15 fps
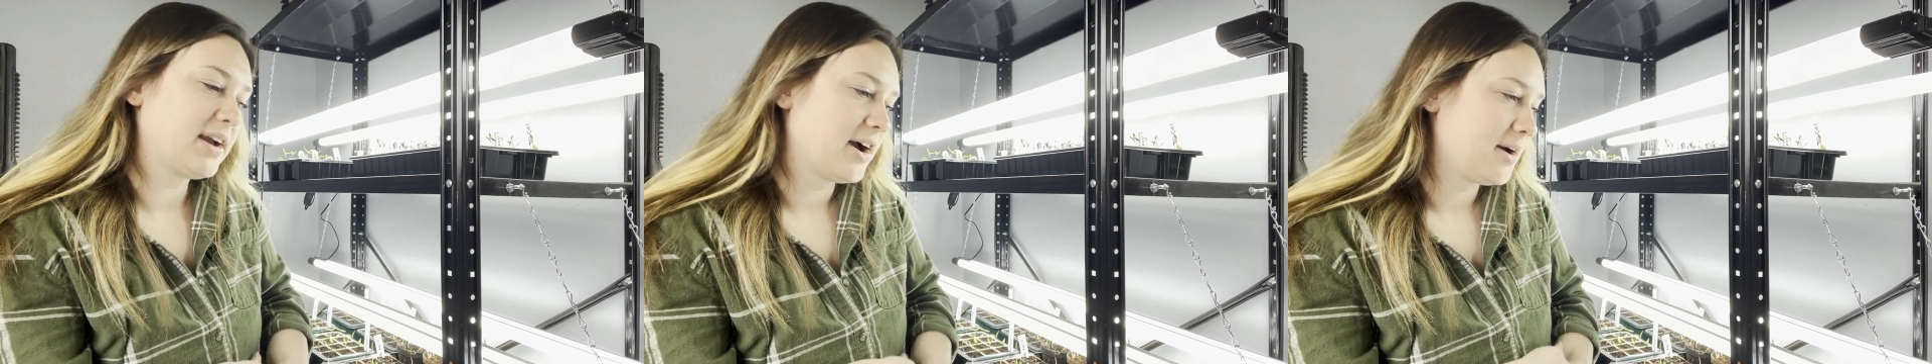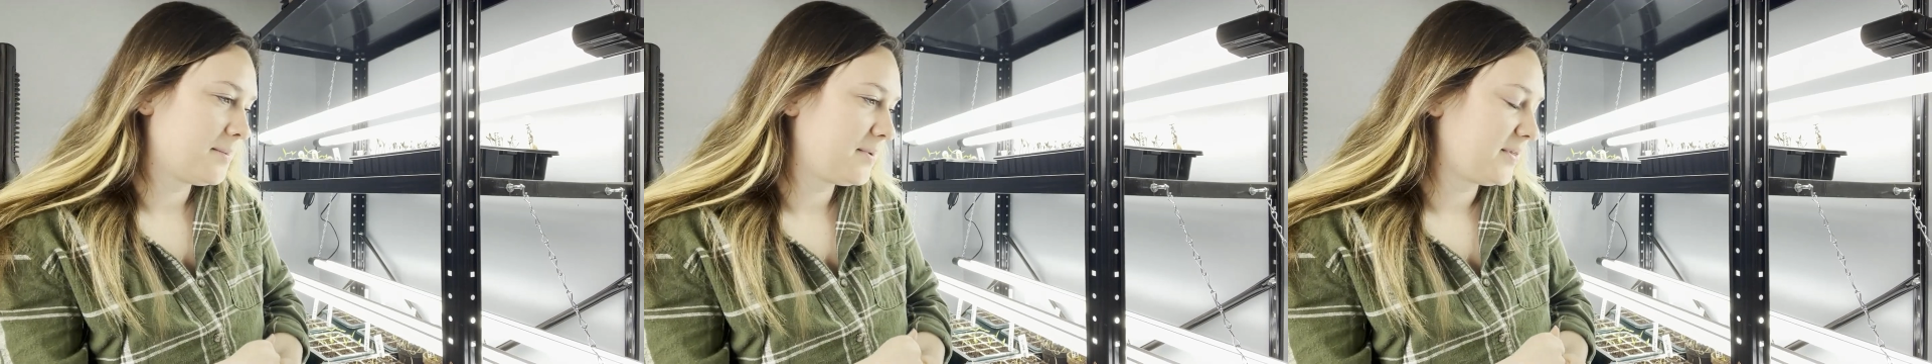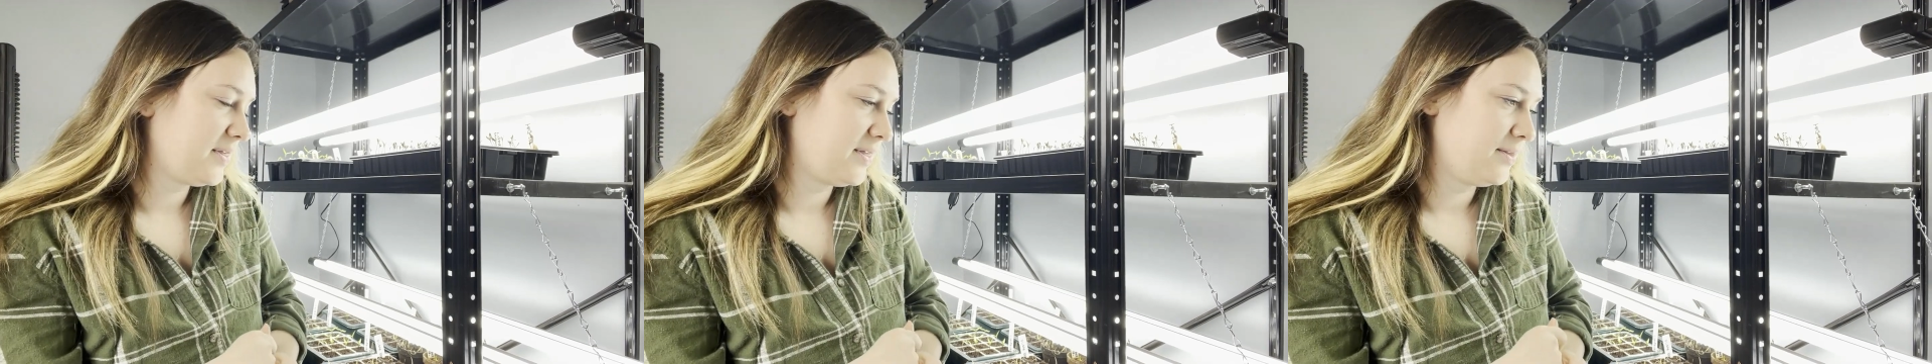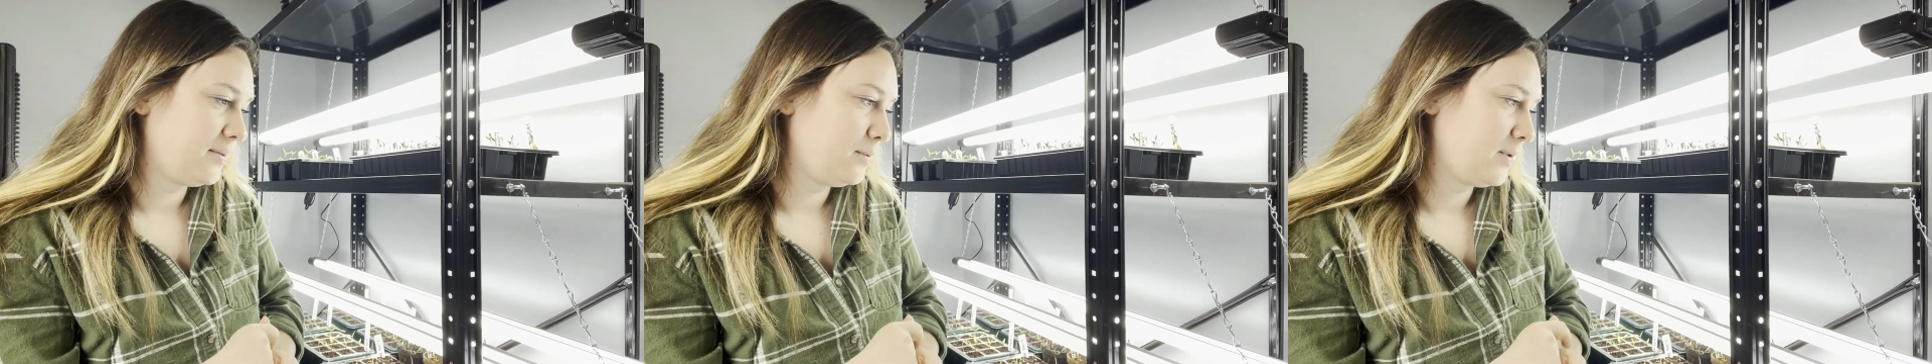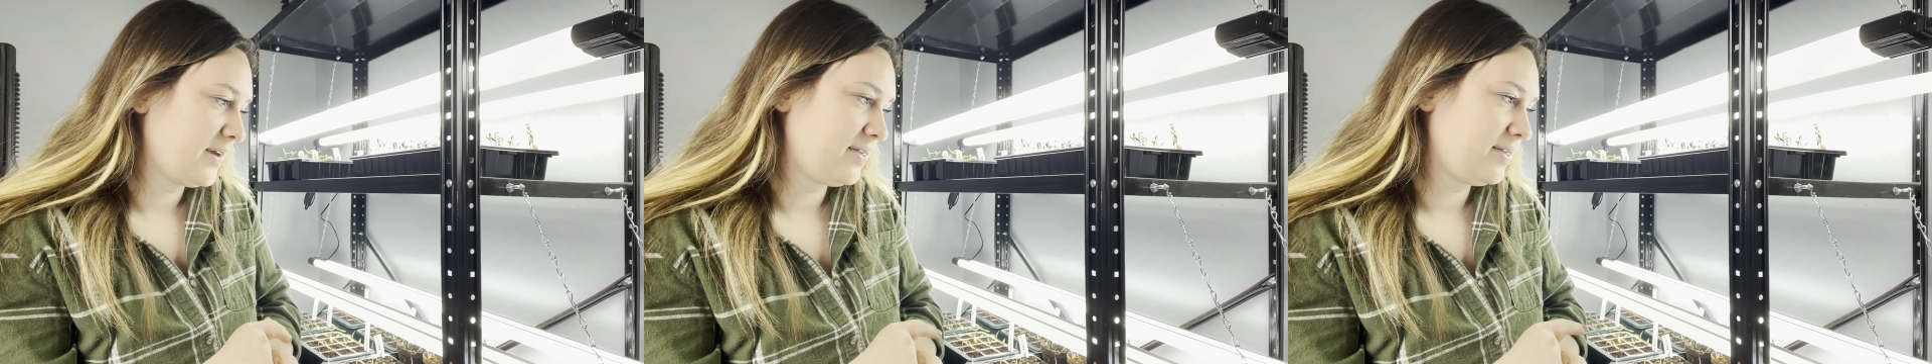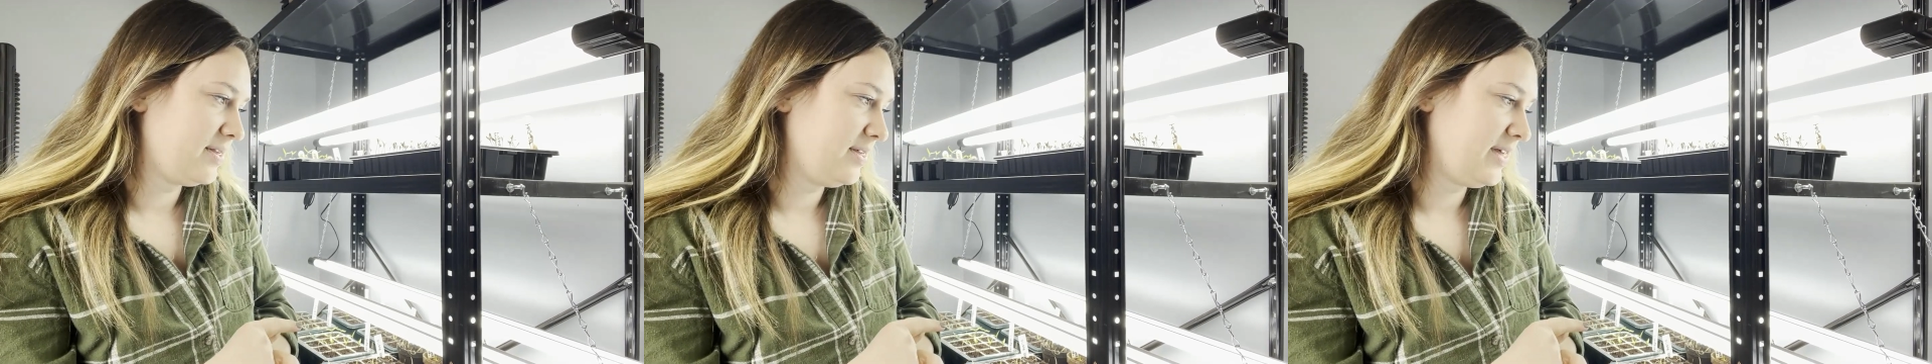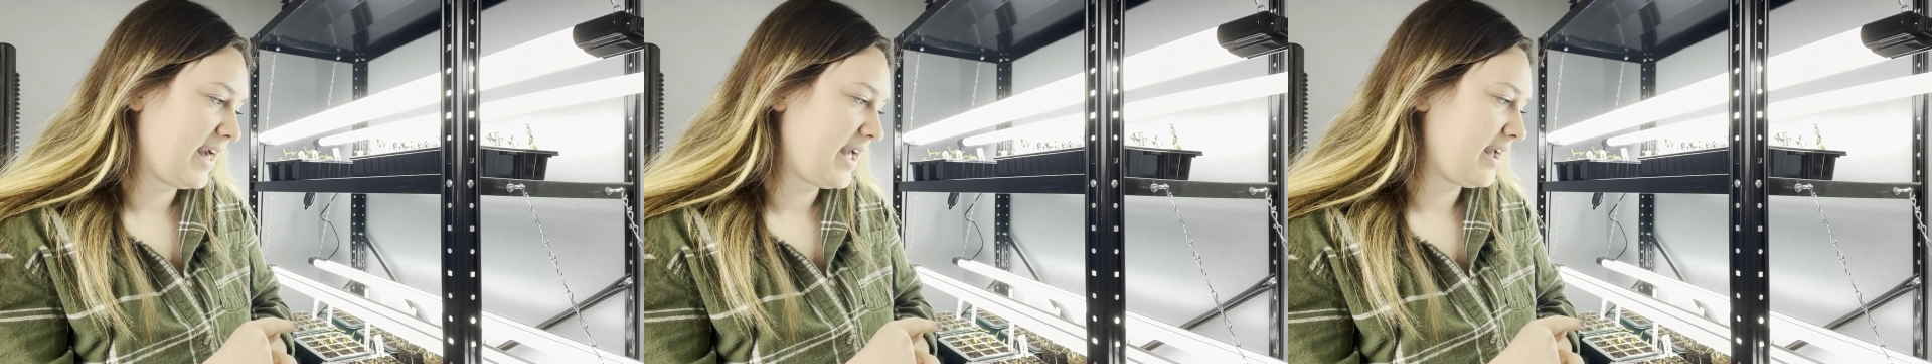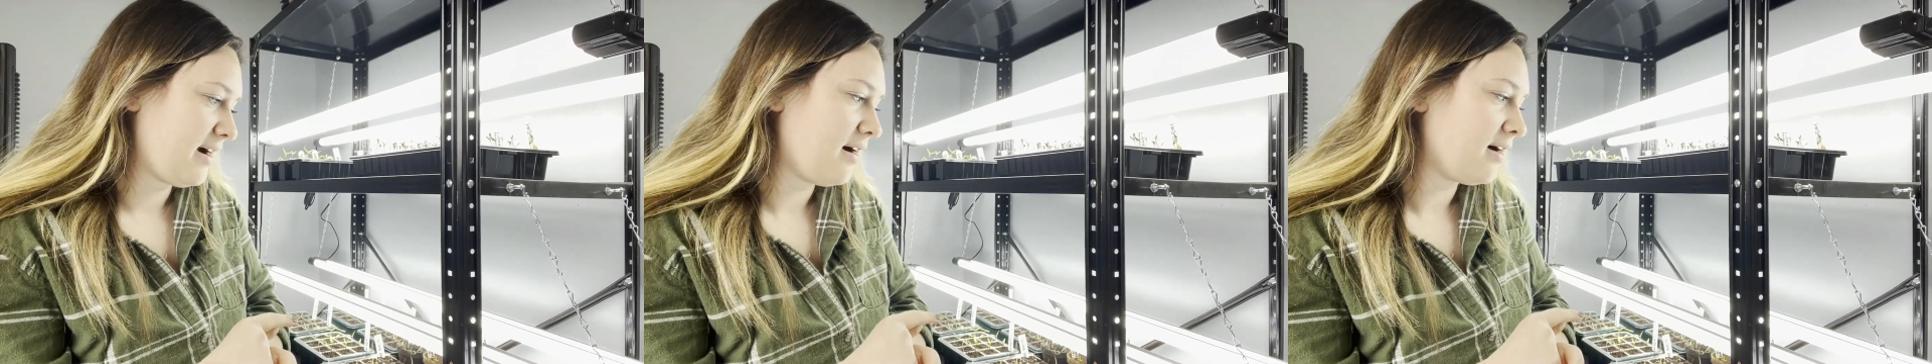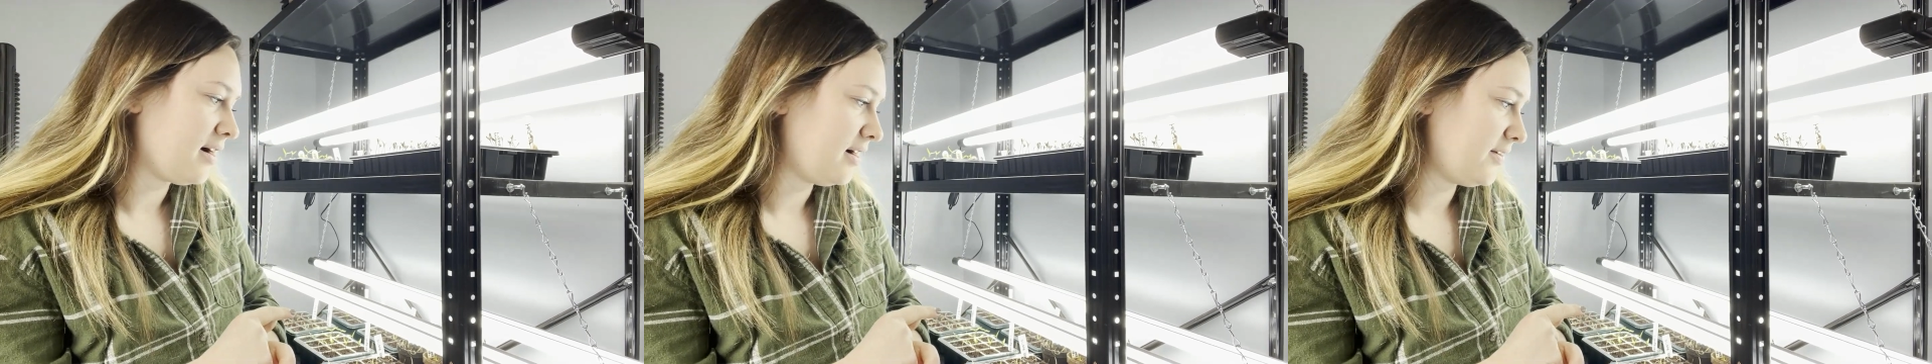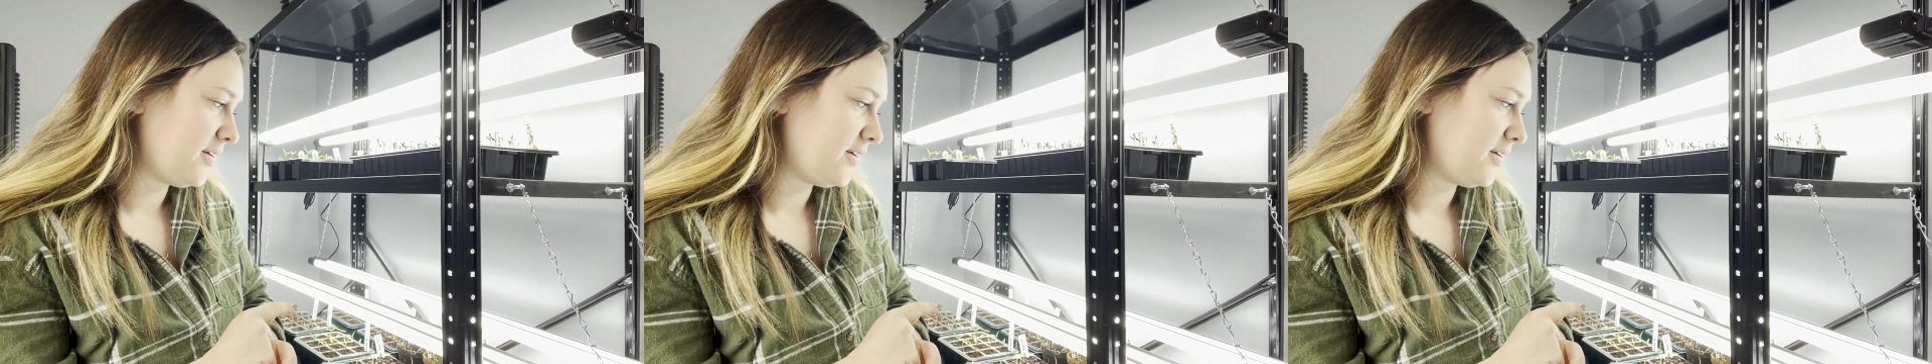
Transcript: up what they are.